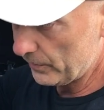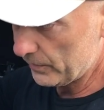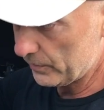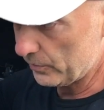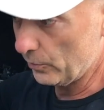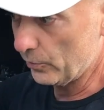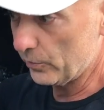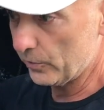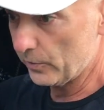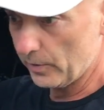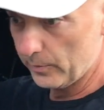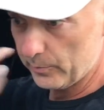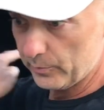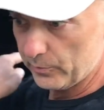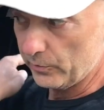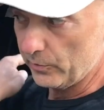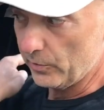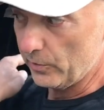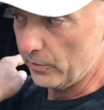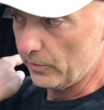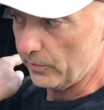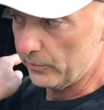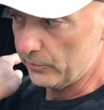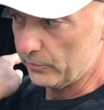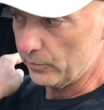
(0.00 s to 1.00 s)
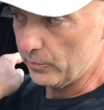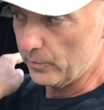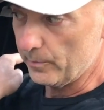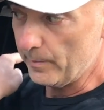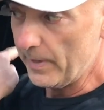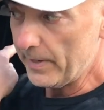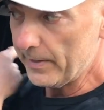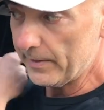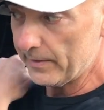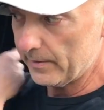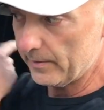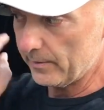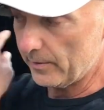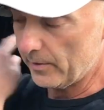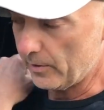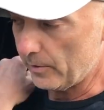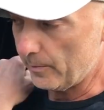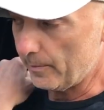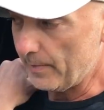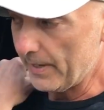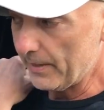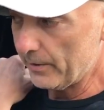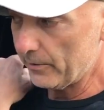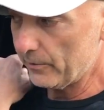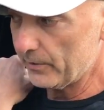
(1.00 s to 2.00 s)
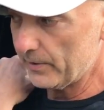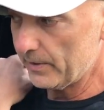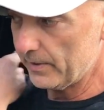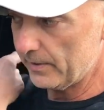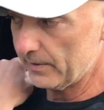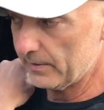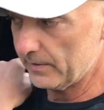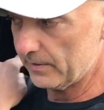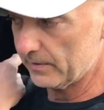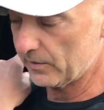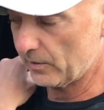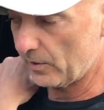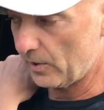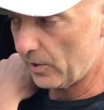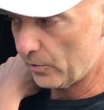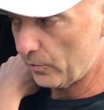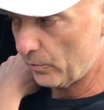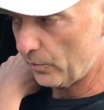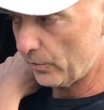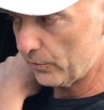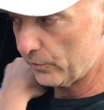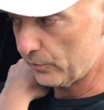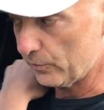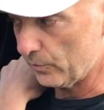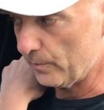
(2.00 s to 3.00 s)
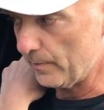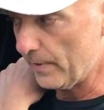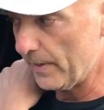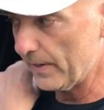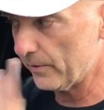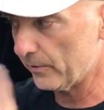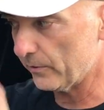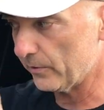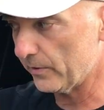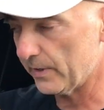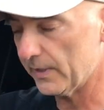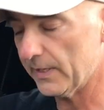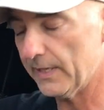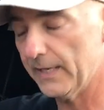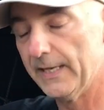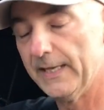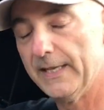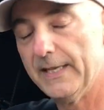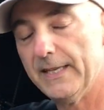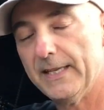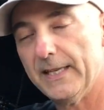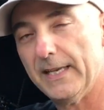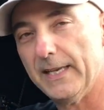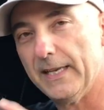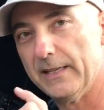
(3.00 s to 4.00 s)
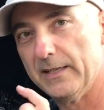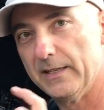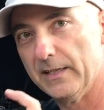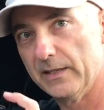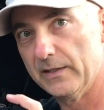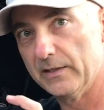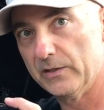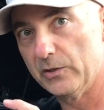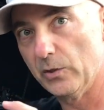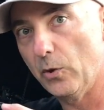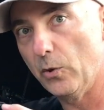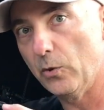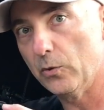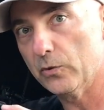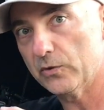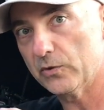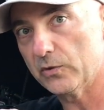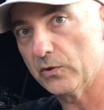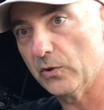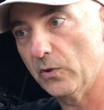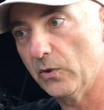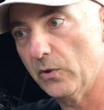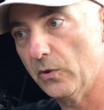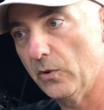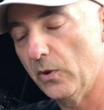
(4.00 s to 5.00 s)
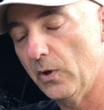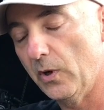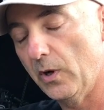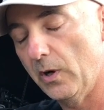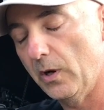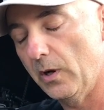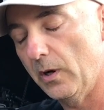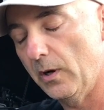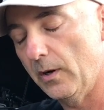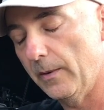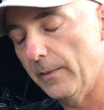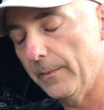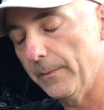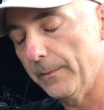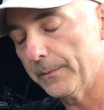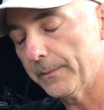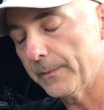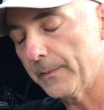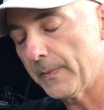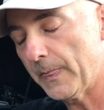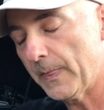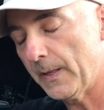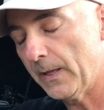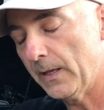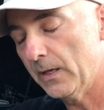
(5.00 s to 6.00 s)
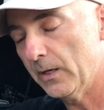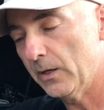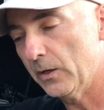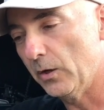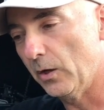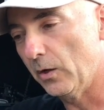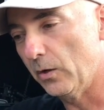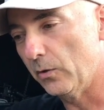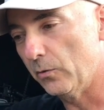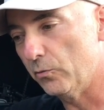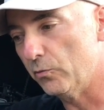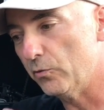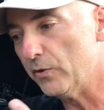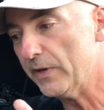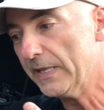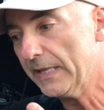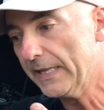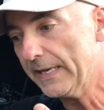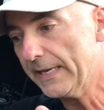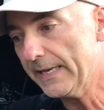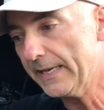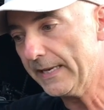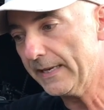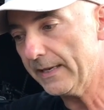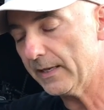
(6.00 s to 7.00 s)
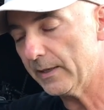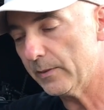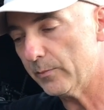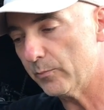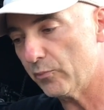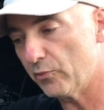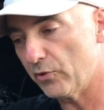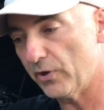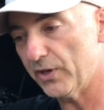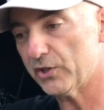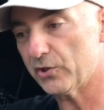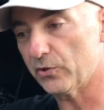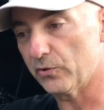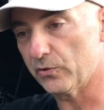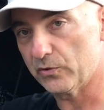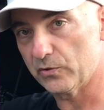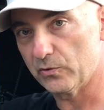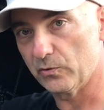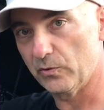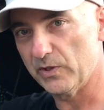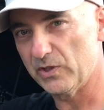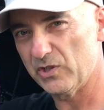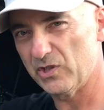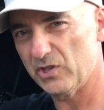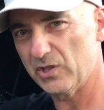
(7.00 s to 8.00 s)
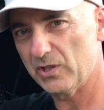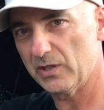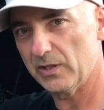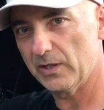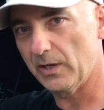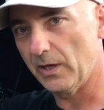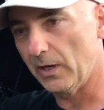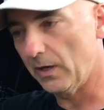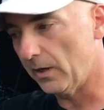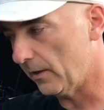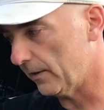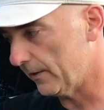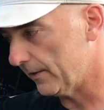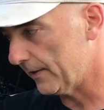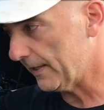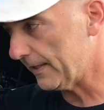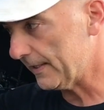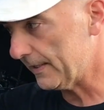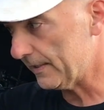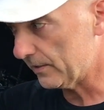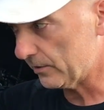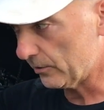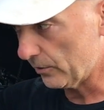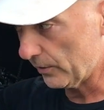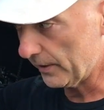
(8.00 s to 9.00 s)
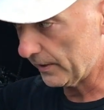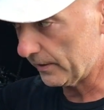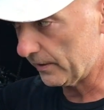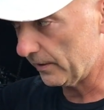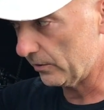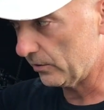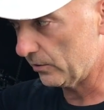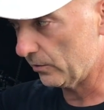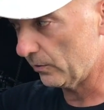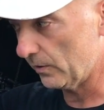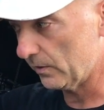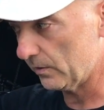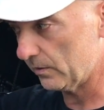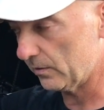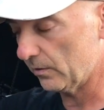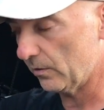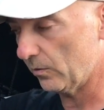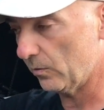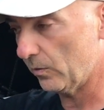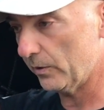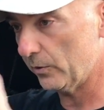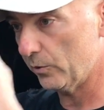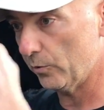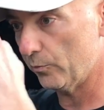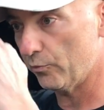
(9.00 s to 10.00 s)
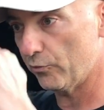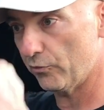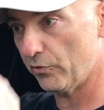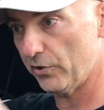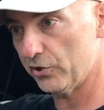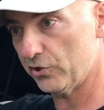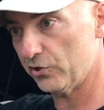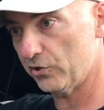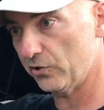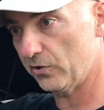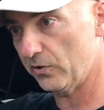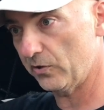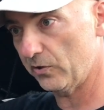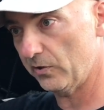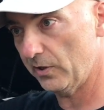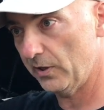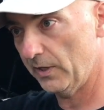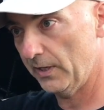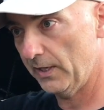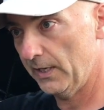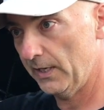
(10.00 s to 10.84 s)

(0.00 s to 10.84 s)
is hooked up to the battery. It's hardwired to the battery, and there is also a relay pressure switch that is connected to it. So when the pressure